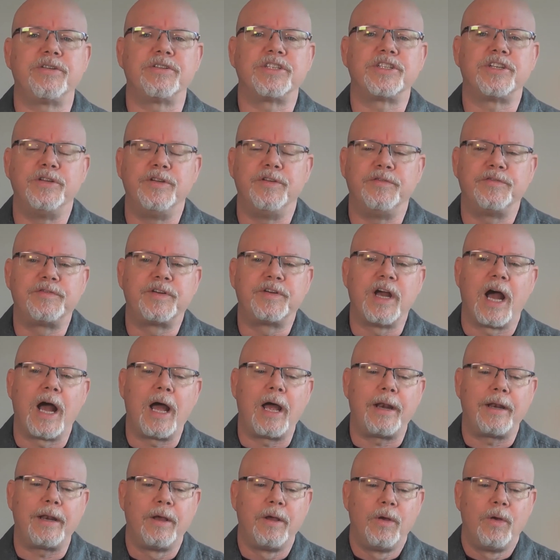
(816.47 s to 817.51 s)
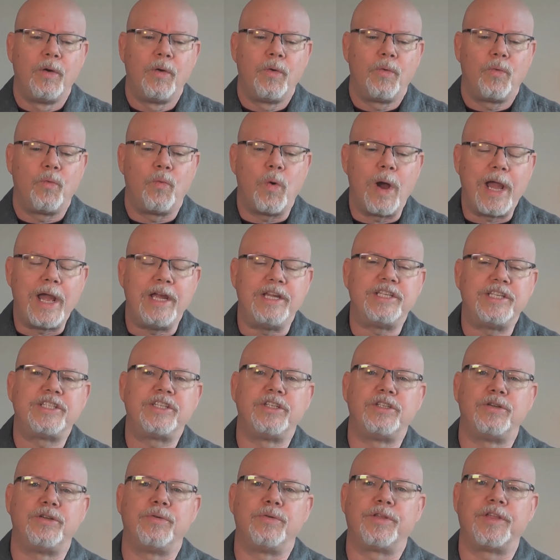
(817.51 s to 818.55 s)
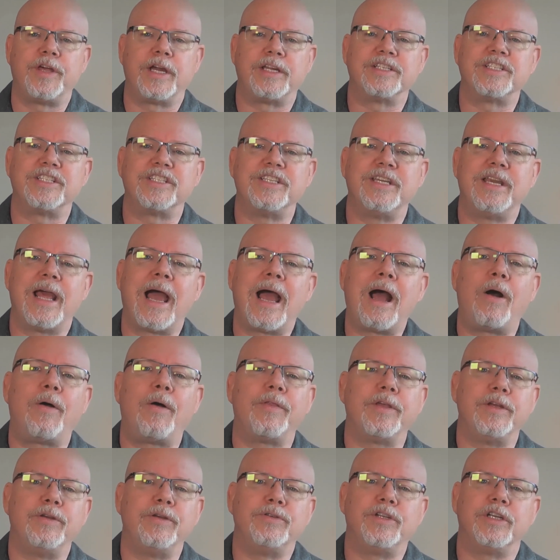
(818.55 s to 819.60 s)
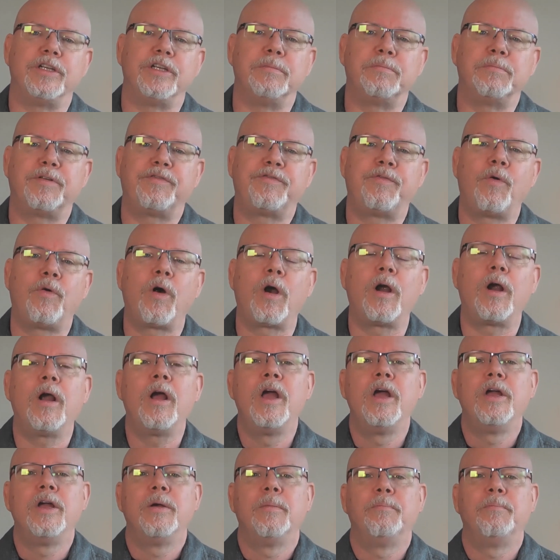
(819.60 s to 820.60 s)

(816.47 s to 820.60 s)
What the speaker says: So you've got ways to do things now that you didn't before,